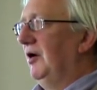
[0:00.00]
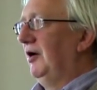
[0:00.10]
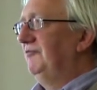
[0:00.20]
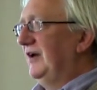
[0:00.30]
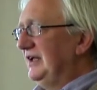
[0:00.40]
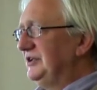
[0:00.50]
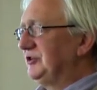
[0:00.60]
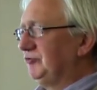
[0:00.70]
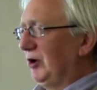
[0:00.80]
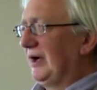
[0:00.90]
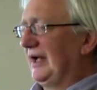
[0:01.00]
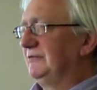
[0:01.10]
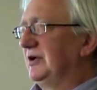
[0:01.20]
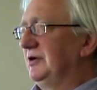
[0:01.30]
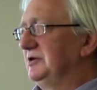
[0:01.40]
a very strong
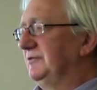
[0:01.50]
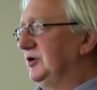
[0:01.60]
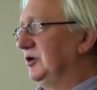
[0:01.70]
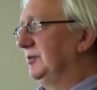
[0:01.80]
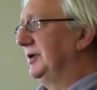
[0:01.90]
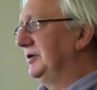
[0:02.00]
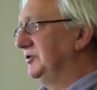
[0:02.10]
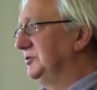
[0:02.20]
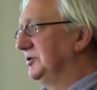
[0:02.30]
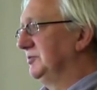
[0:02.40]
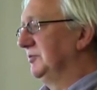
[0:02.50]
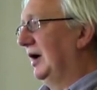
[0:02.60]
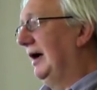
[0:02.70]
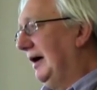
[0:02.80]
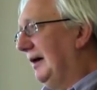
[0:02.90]
advocate of the European Union.
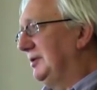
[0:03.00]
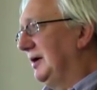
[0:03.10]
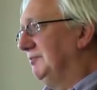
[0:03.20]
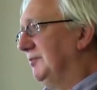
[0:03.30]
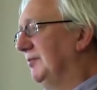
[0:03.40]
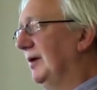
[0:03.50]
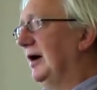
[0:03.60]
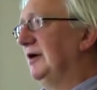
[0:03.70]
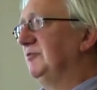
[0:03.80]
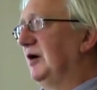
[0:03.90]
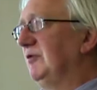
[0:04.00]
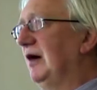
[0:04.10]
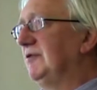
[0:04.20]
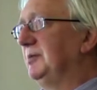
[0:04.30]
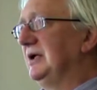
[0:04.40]
I
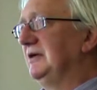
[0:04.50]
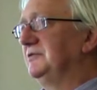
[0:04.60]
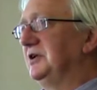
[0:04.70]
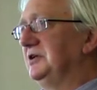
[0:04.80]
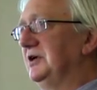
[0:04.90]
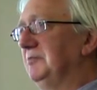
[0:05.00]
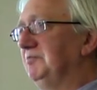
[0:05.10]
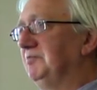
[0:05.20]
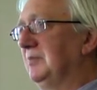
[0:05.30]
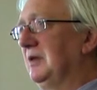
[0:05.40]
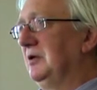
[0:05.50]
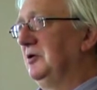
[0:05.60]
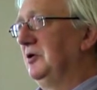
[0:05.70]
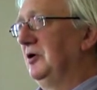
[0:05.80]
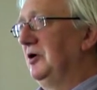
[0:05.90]
rather believed in
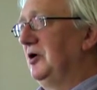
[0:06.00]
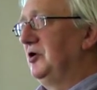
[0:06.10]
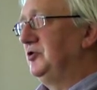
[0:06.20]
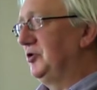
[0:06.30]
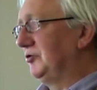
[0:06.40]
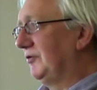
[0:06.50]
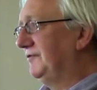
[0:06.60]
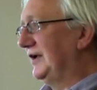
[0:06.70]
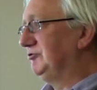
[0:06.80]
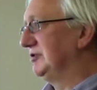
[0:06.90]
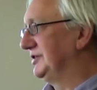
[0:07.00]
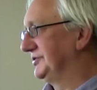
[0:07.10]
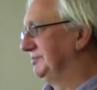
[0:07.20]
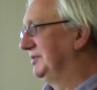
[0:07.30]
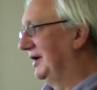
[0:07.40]

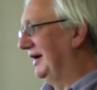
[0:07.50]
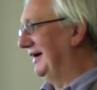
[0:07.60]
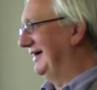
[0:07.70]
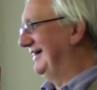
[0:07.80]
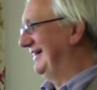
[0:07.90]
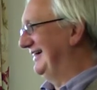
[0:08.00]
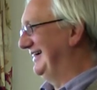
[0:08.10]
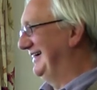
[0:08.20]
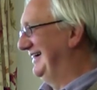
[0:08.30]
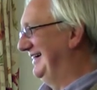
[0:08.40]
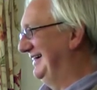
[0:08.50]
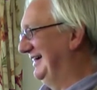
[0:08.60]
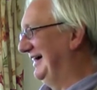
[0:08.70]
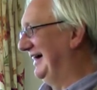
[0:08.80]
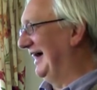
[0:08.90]
Euro-federalism
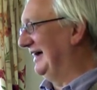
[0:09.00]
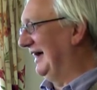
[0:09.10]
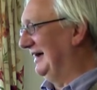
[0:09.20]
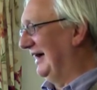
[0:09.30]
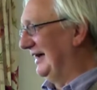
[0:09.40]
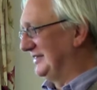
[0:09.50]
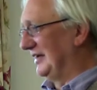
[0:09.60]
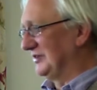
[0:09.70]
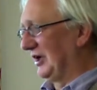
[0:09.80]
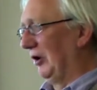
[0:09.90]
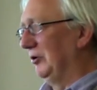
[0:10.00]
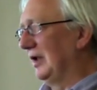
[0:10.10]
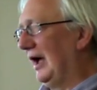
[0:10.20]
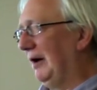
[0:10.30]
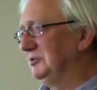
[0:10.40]
as a
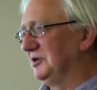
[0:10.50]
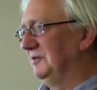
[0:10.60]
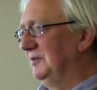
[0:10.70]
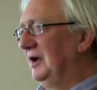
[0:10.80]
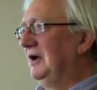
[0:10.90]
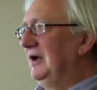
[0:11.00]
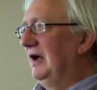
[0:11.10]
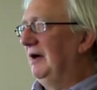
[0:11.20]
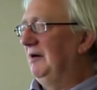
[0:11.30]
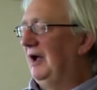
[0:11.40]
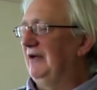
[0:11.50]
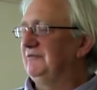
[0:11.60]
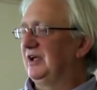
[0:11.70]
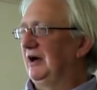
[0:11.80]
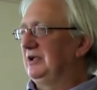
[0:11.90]
goal. I was up
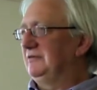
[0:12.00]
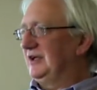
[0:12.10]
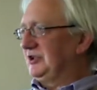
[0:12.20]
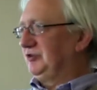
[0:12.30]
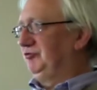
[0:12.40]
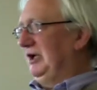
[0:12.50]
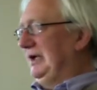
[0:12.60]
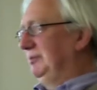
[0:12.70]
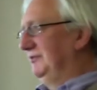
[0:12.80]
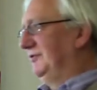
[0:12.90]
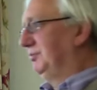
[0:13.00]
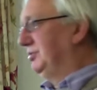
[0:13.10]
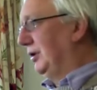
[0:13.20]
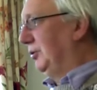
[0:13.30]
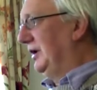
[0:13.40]
at the kind of extreme of the
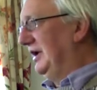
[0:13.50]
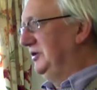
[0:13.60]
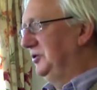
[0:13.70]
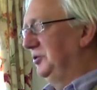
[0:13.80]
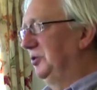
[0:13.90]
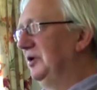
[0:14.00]
pro-EU